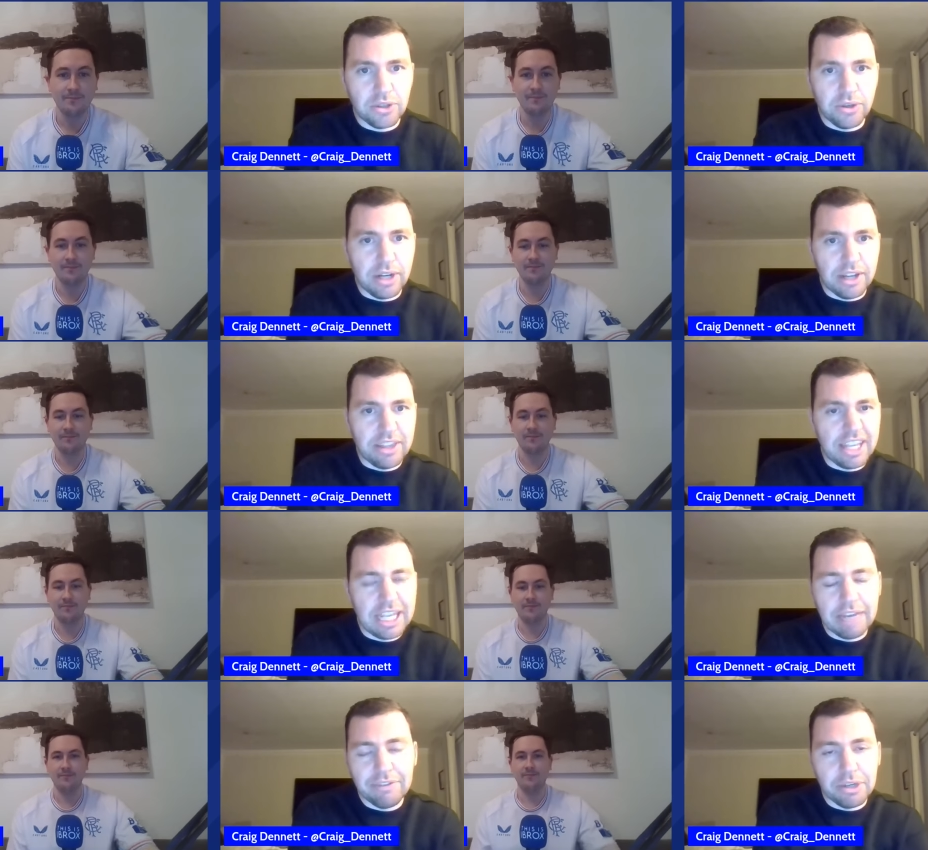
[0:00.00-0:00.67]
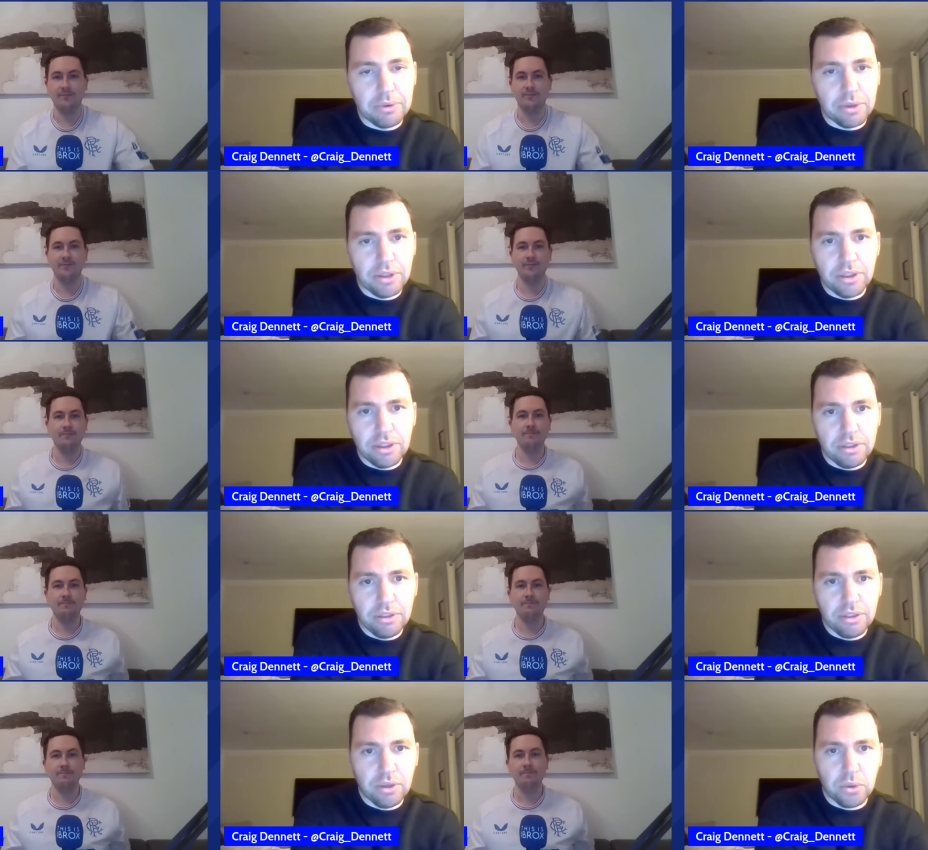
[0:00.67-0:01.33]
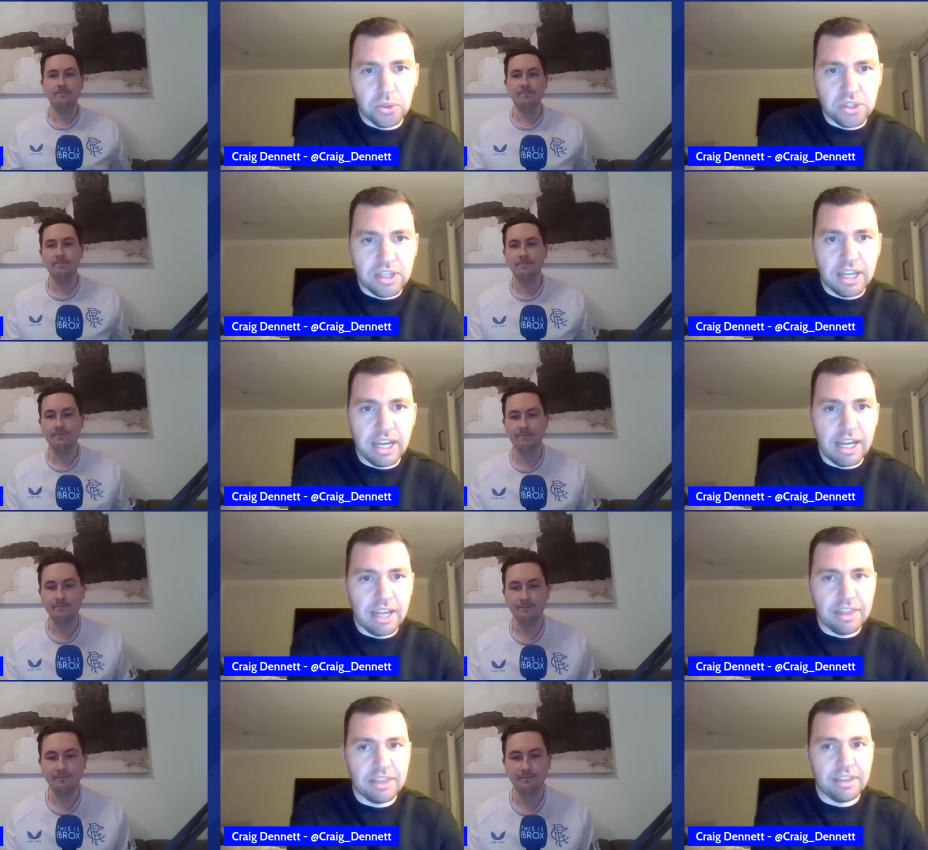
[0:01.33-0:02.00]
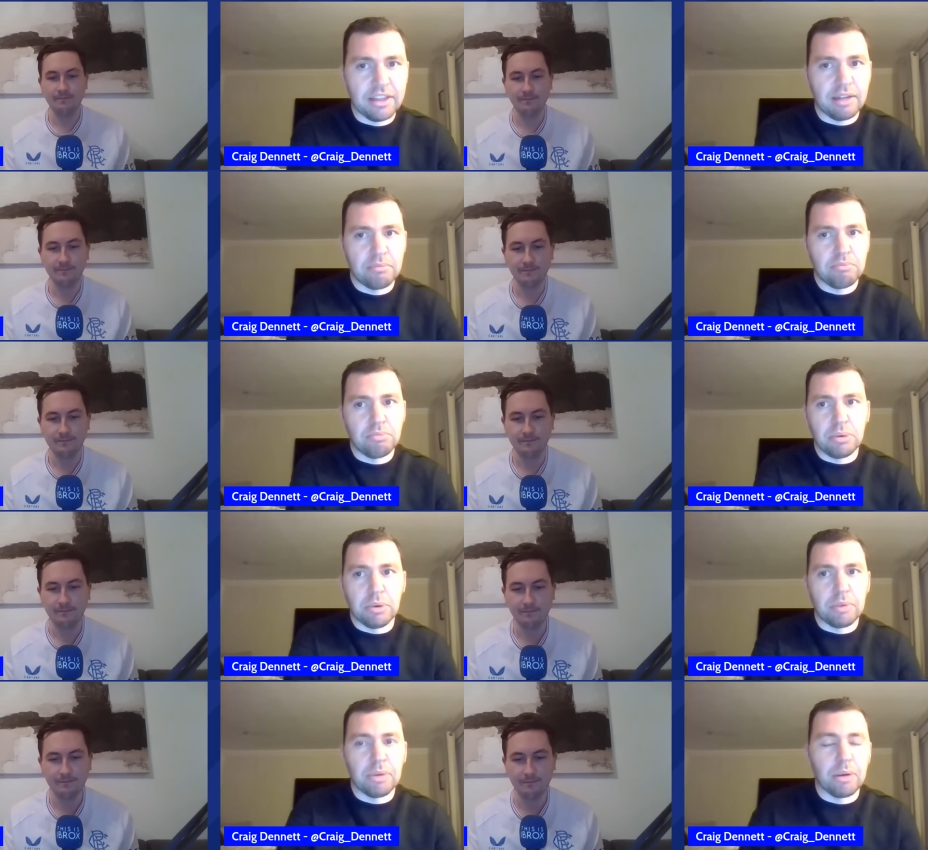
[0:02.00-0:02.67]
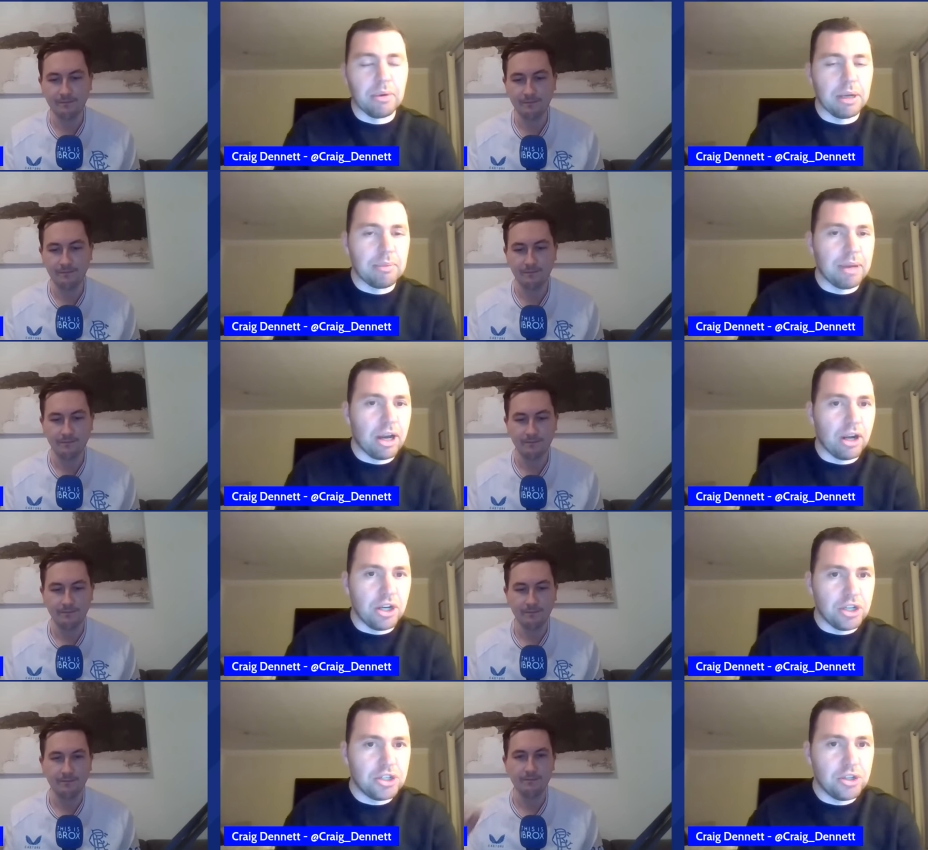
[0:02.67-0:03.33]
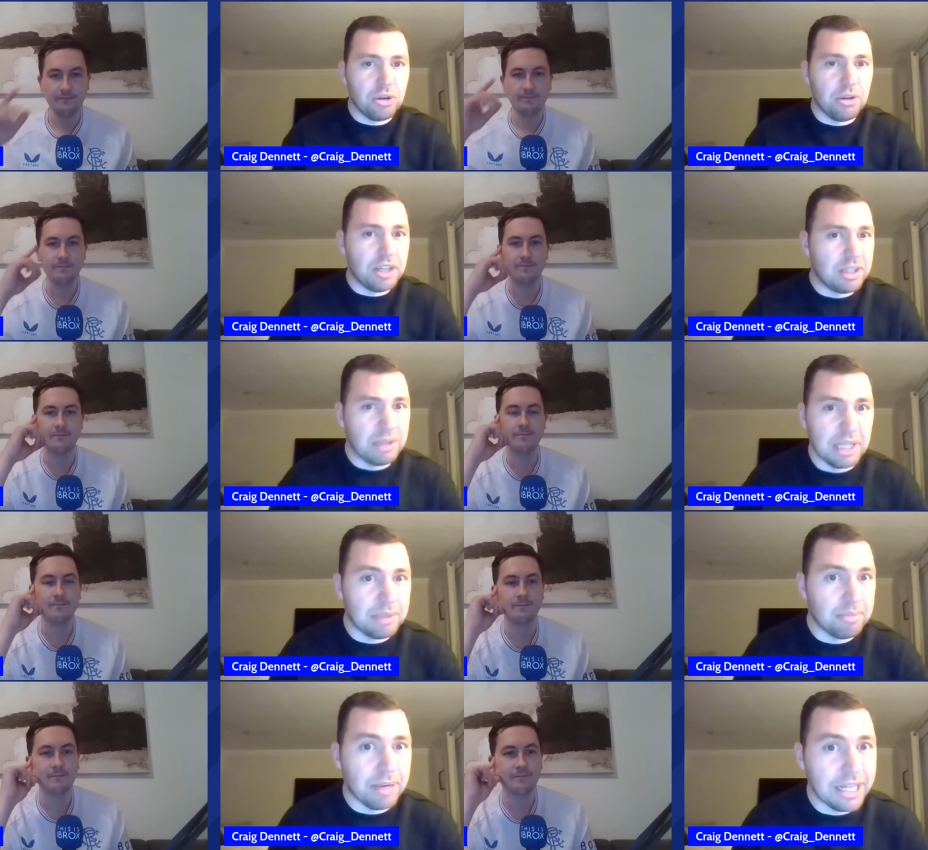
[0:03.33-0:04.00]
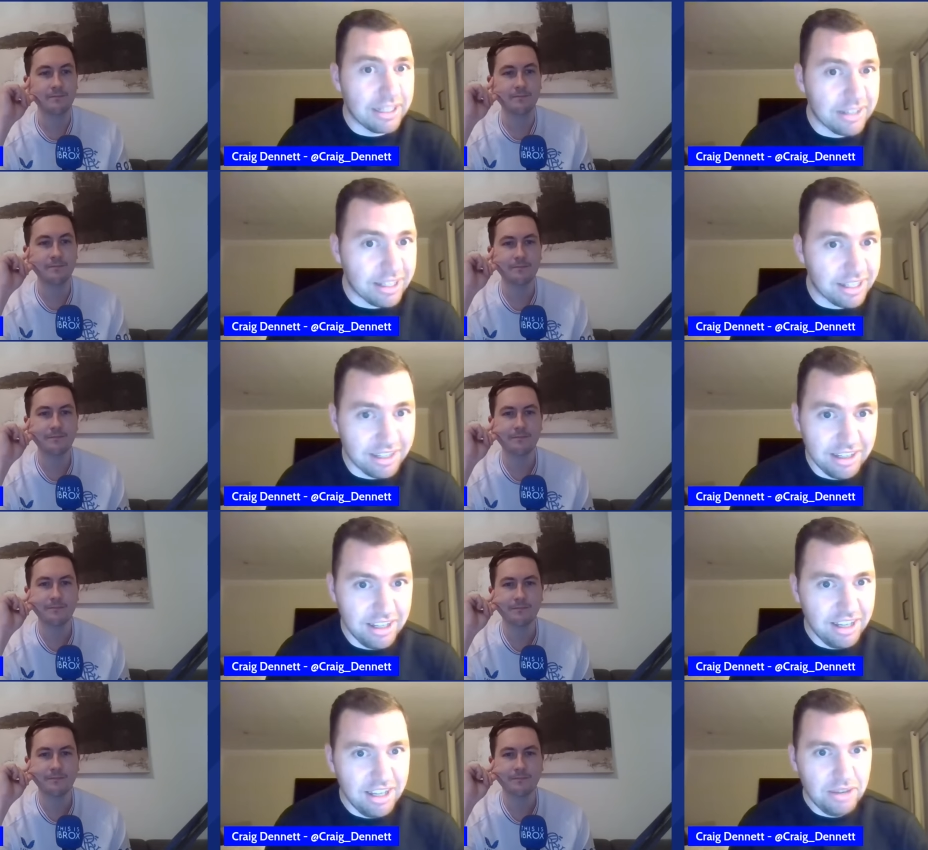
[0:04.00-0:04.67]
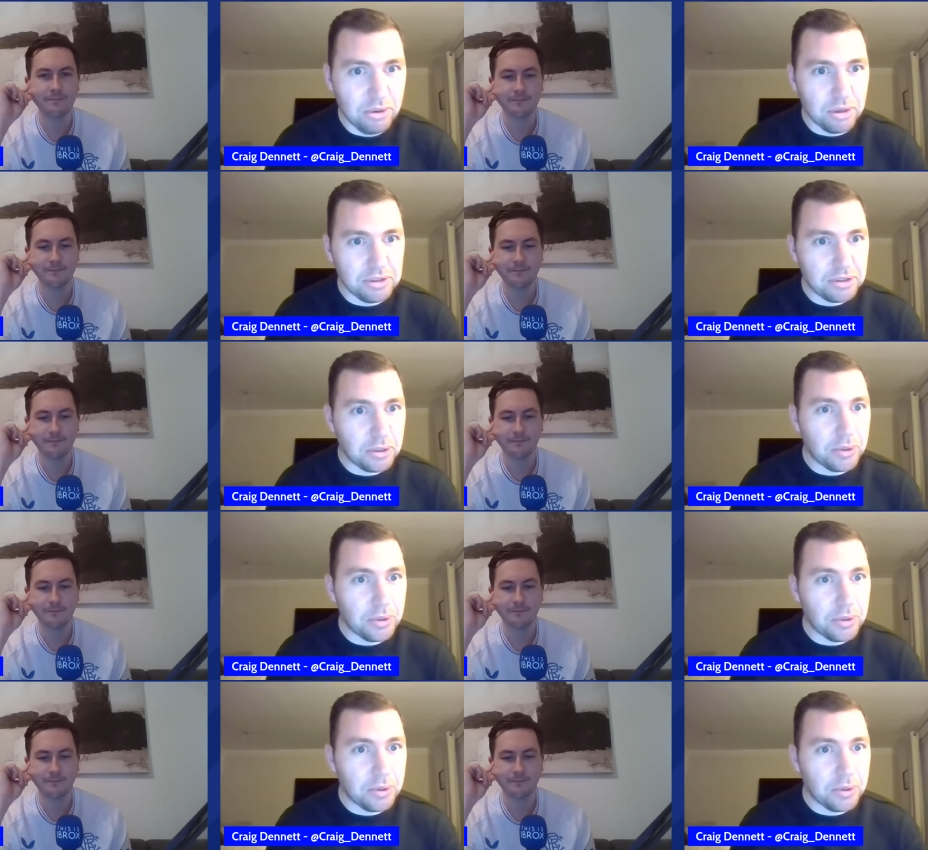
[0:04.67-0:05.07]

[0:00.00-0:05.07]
Speaker 1: to, and I think everyone knows that. We were probably a bit unsure. He'd played like, what,